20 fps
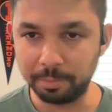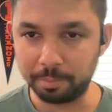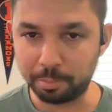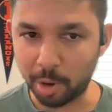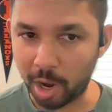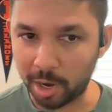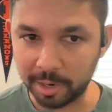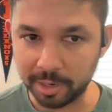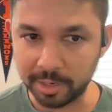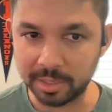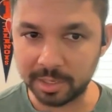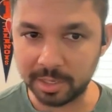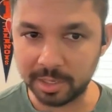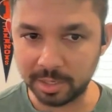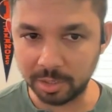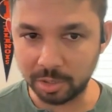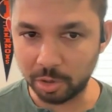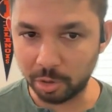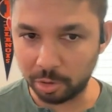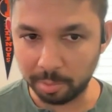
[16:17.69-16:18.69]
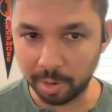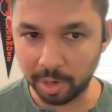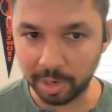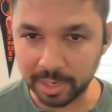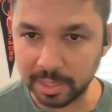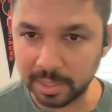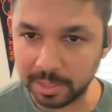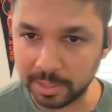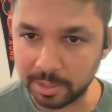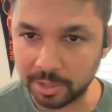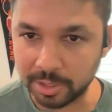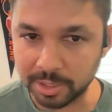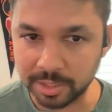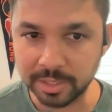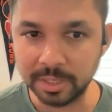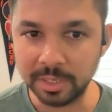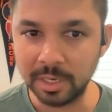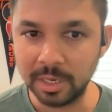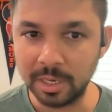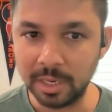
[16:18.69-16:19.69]
product and go-to-market
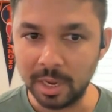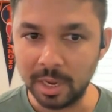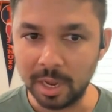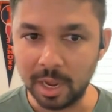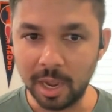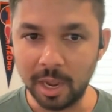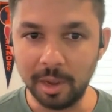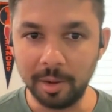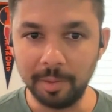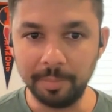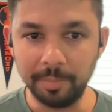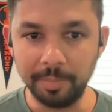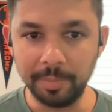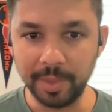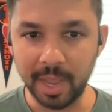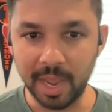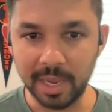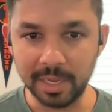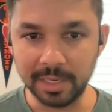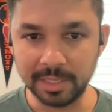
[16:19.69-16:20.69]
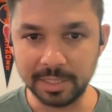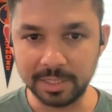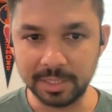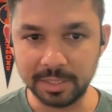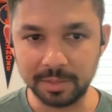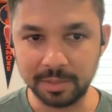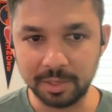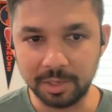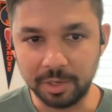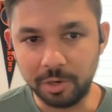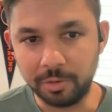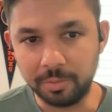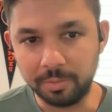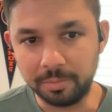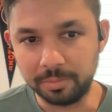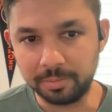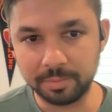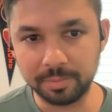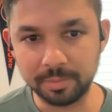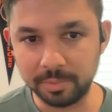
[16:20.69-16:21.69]
leaders um, as, you know,